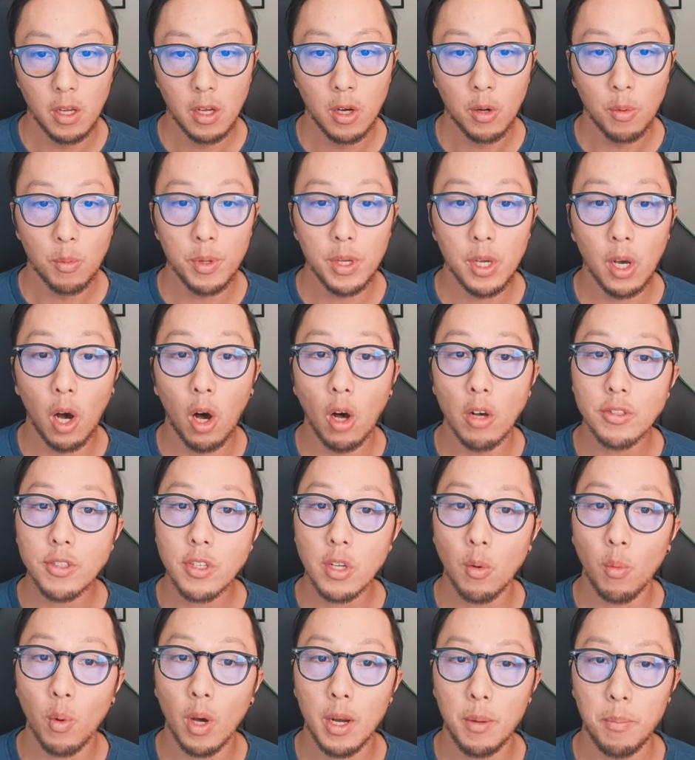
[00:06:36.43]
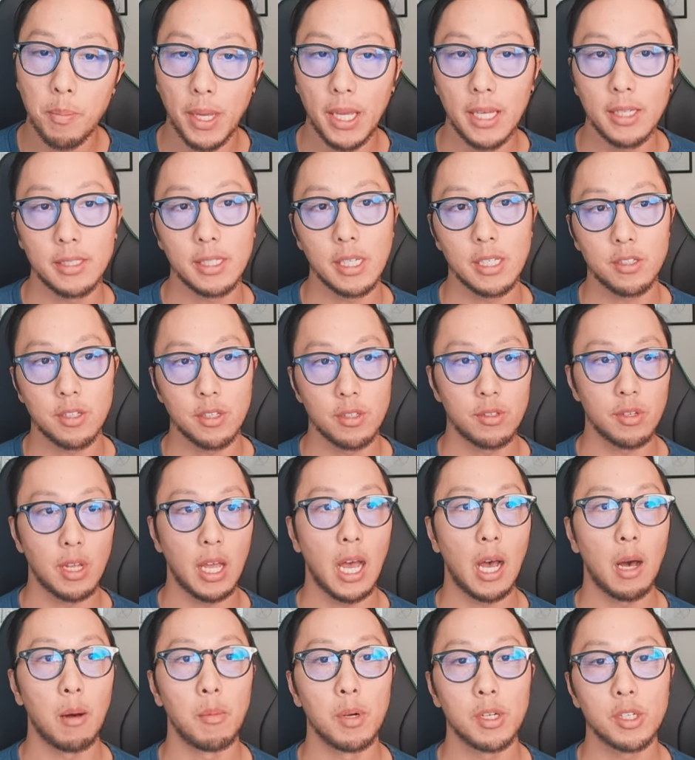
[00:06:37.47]
we also want to pay attention to
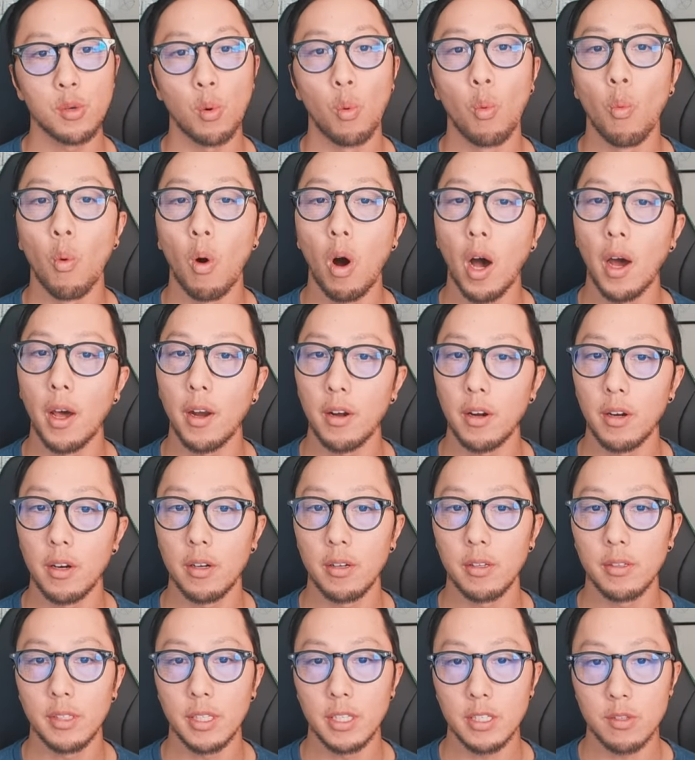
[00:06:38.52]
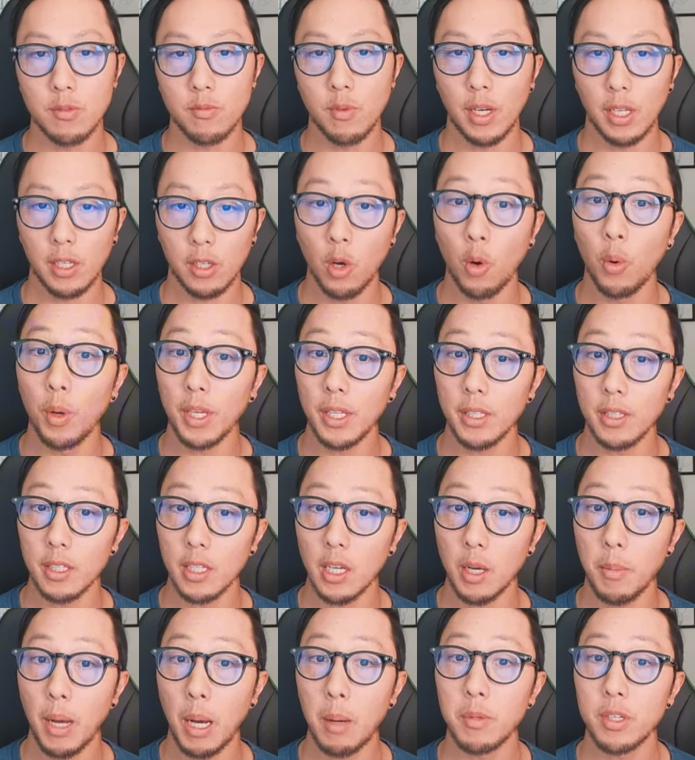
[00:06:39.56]
how much water that's going in the
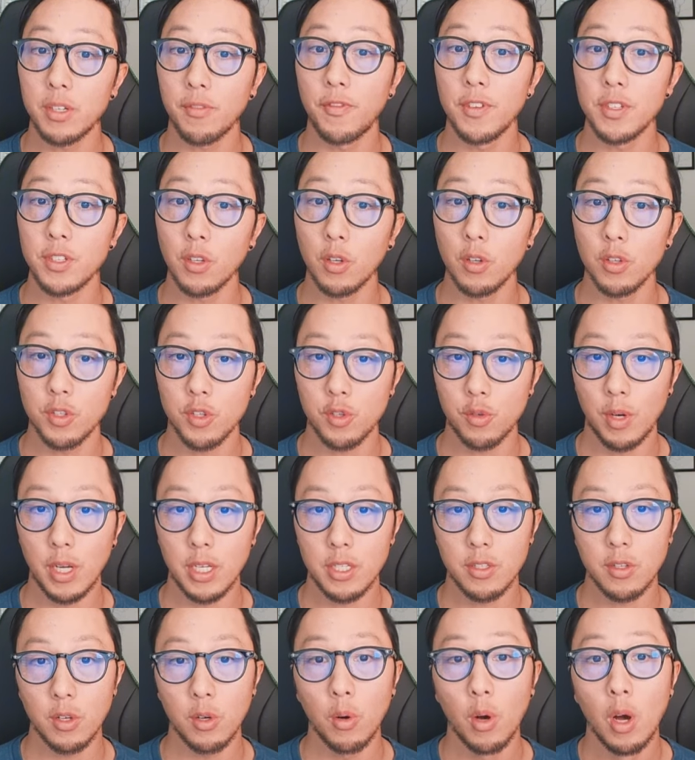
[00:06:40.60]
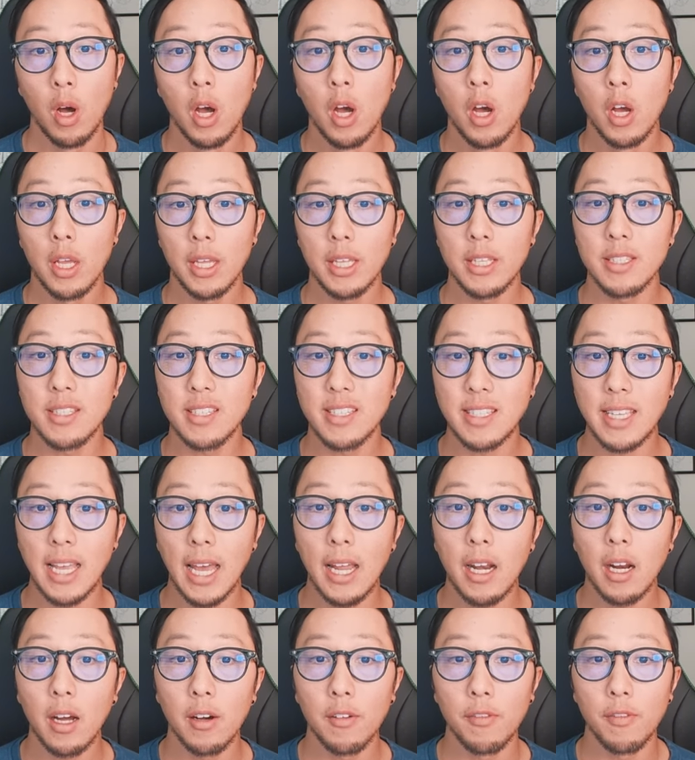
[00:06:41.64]
cup, how much physical stress. So instead
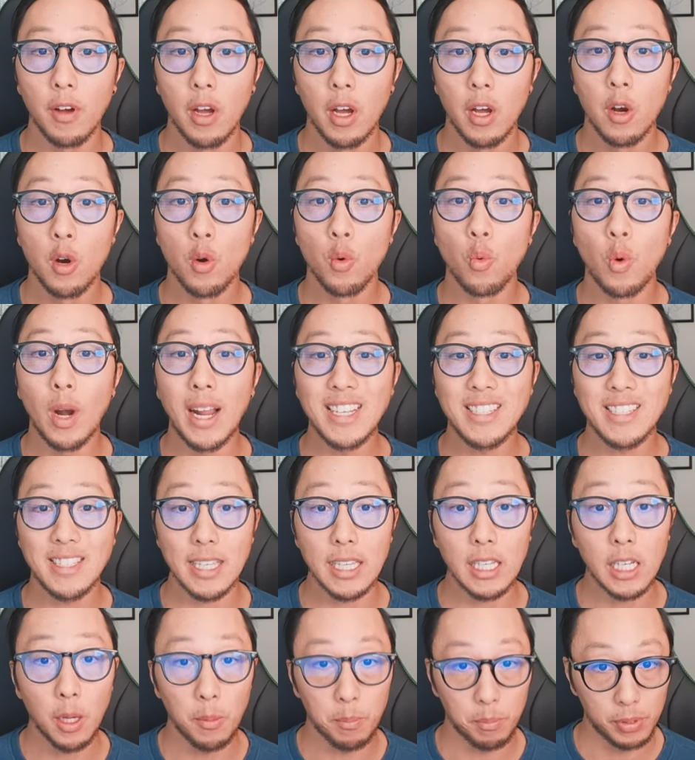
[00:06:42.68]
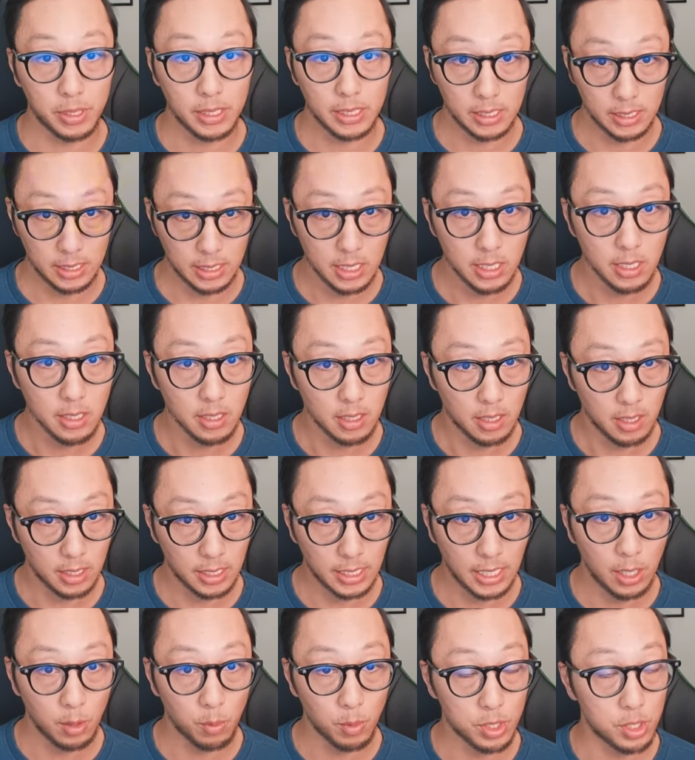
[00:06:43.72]
of resting completely,
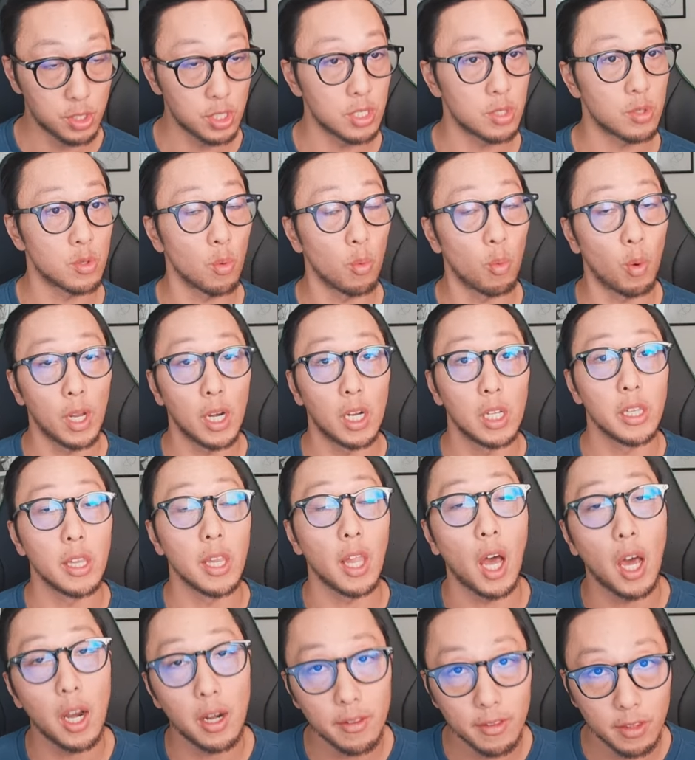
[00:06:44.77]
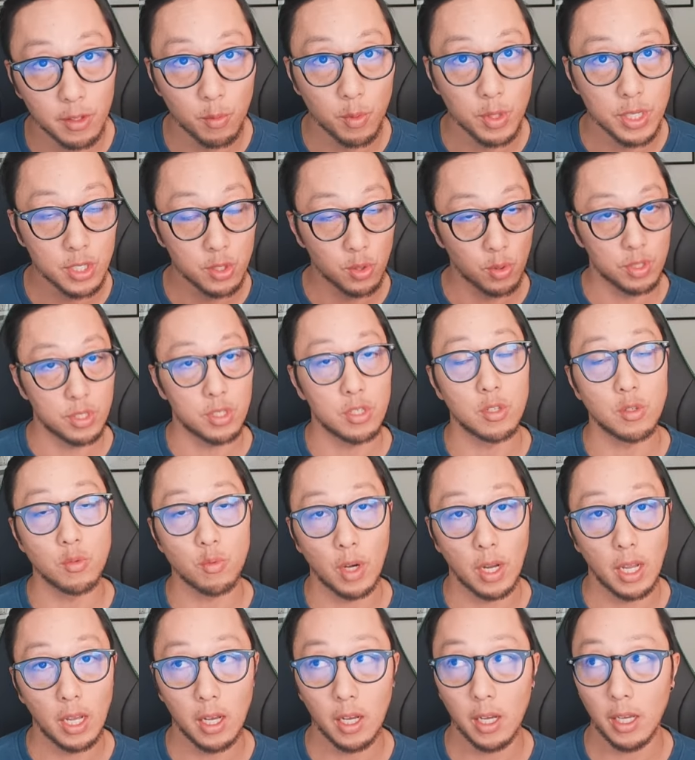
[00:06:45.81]
again, which is what a lot of the resources
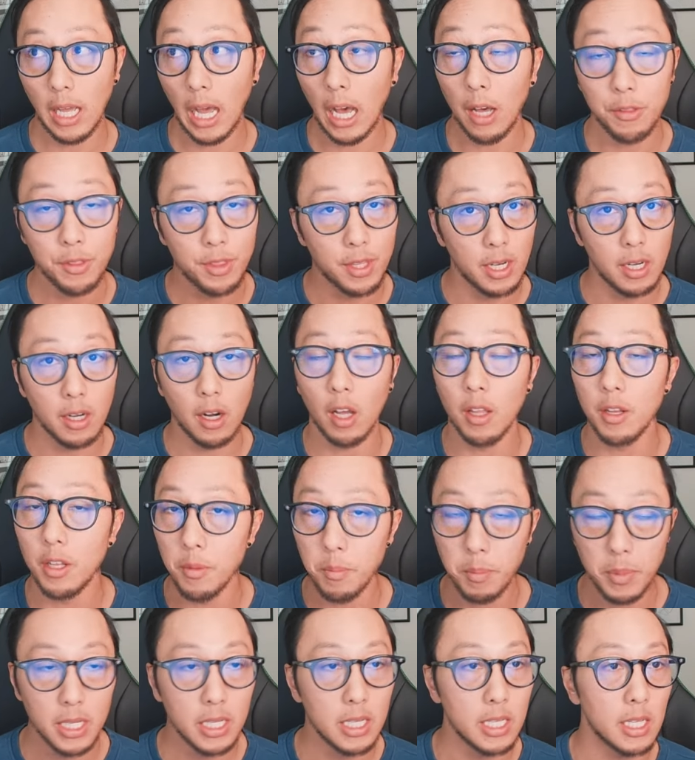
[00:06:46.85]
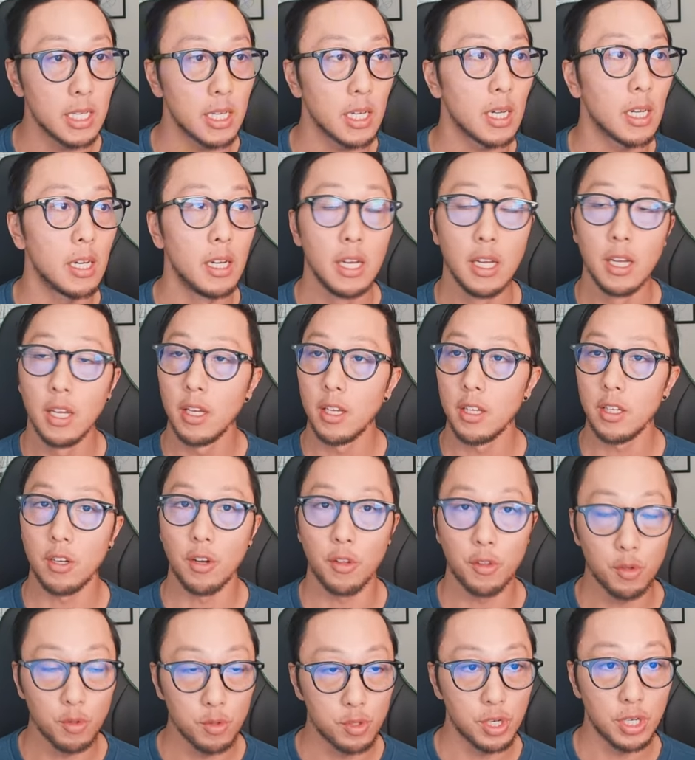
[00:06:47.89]
out there on the media,
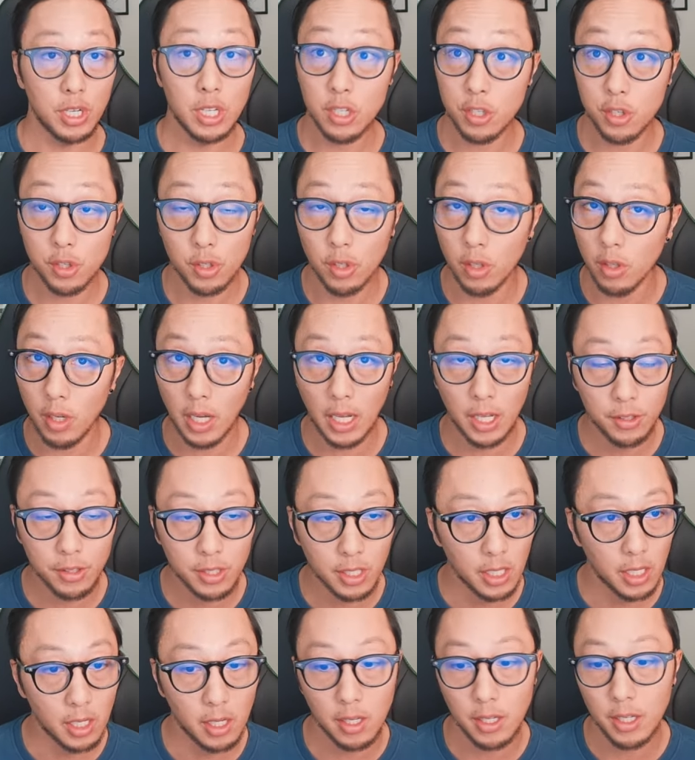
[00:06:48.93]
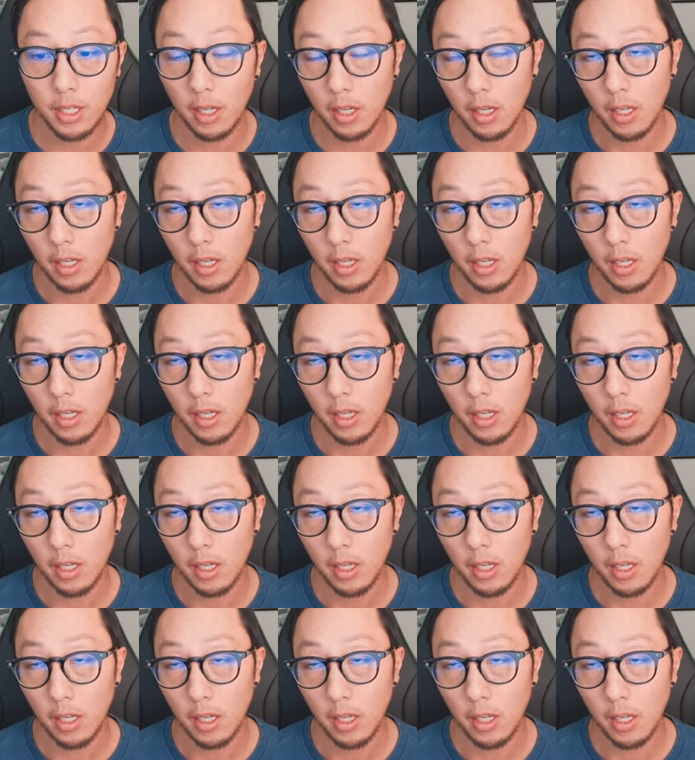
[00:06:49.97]
through traditional healthcare